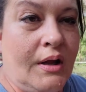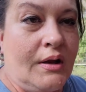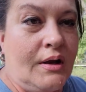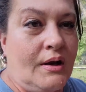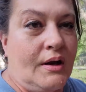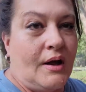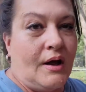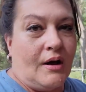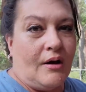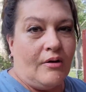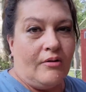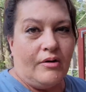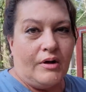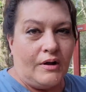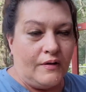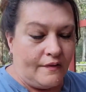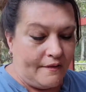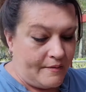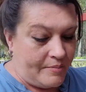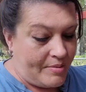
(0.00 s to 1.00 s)
Now,
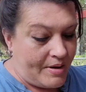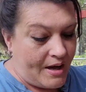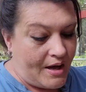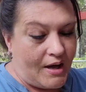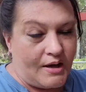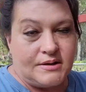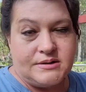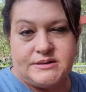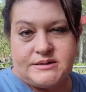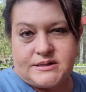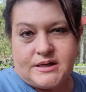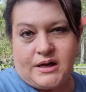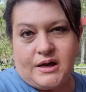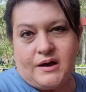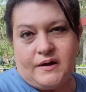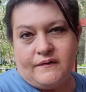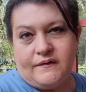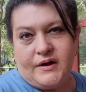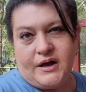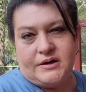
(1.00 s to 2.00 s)
in the past, I
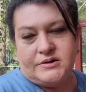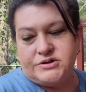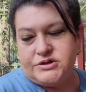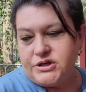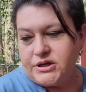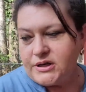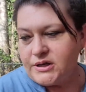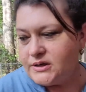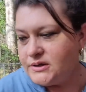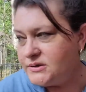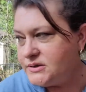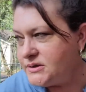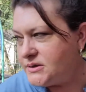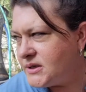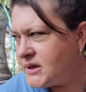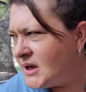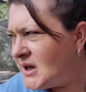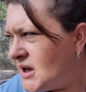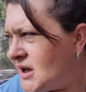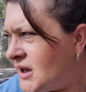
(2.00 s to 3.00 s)
have had chickens
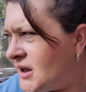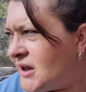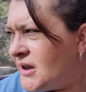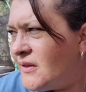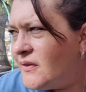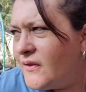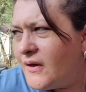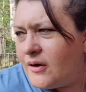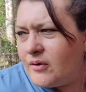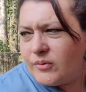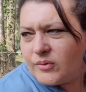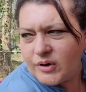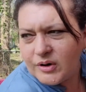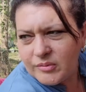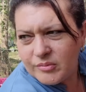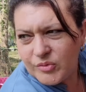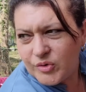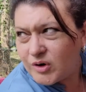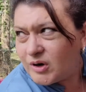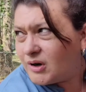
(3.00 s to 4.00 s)
that were
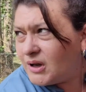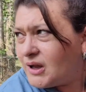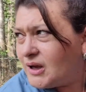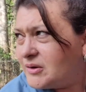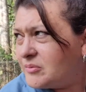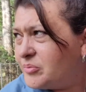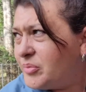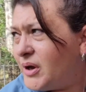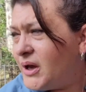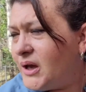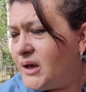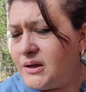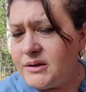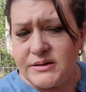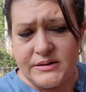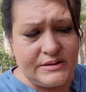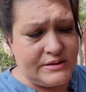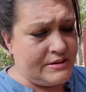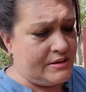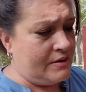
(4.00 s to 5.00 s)
more like
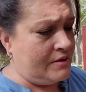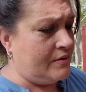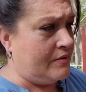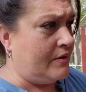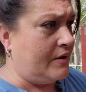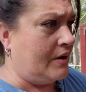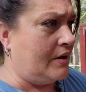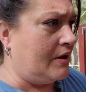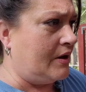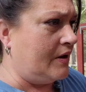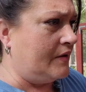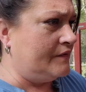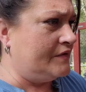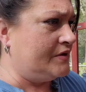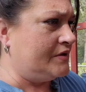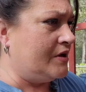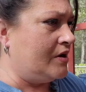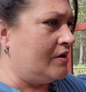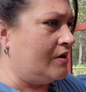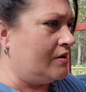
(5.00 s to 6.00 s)
pets than
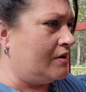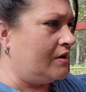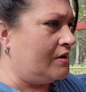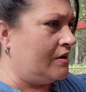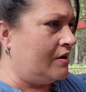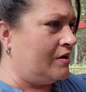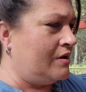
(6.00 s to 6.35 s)
livestock.